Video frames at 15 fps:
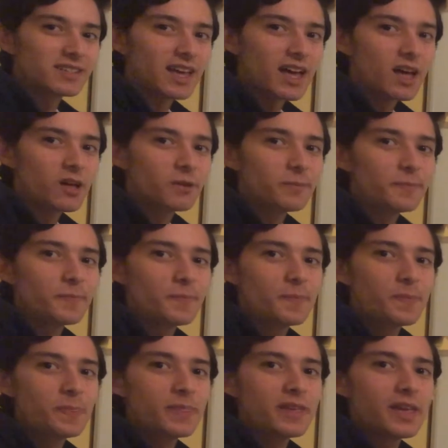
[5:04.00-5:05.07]
L.
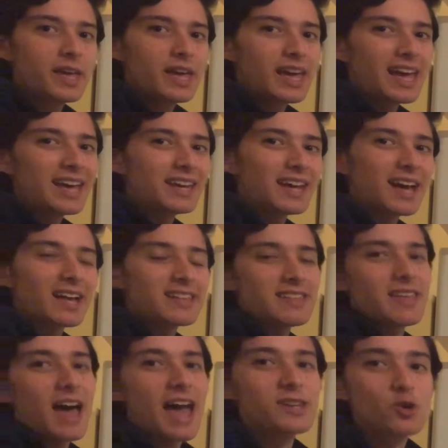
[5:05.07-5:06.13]
And
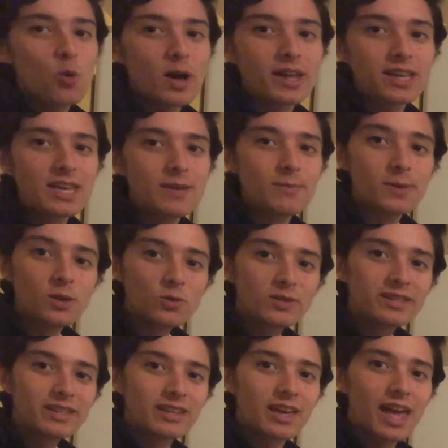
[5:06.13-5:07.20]
I don't want to keep
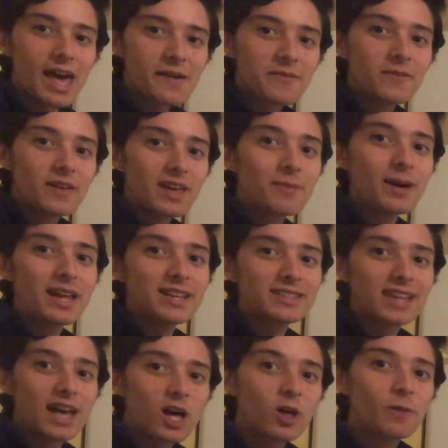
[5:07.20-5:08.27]
using f of a minus
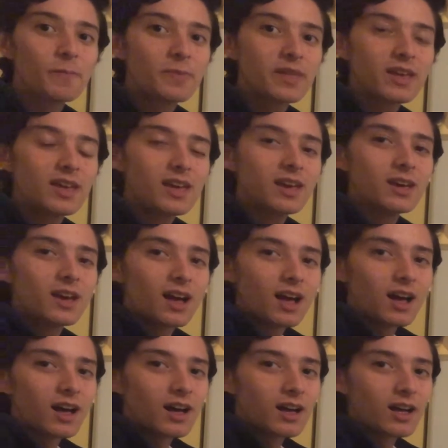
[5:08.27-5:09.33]
L
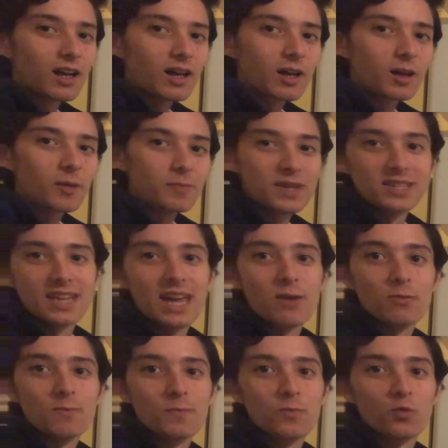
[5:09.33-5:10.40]
because
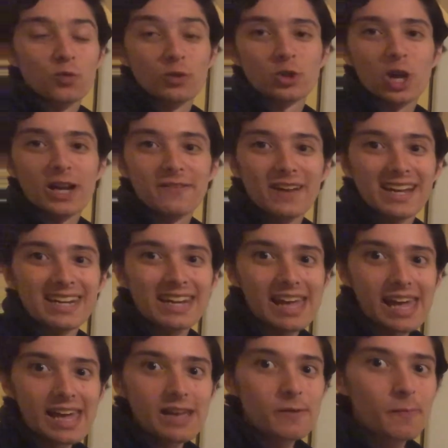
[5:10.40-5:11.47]
we're trying to find an
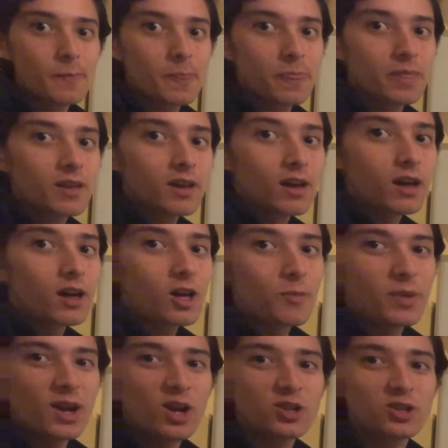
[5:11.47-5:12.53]
a,
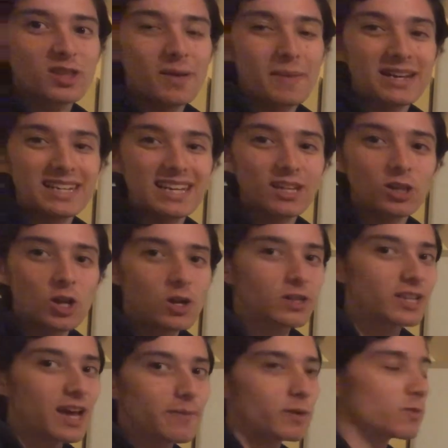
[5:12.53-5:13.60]
but also that might take a long
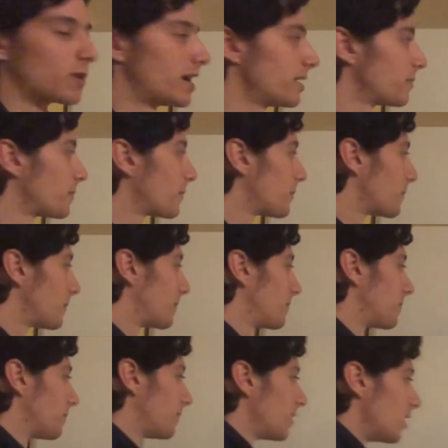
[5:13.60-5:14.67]
time to write.
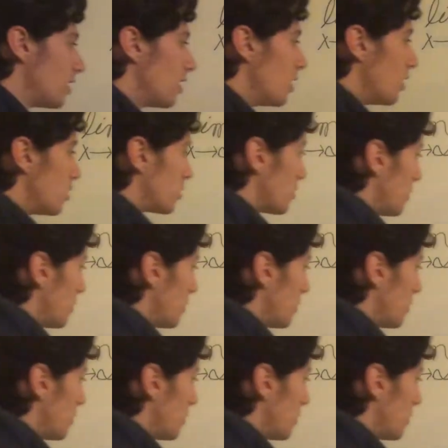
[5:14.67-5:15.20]
So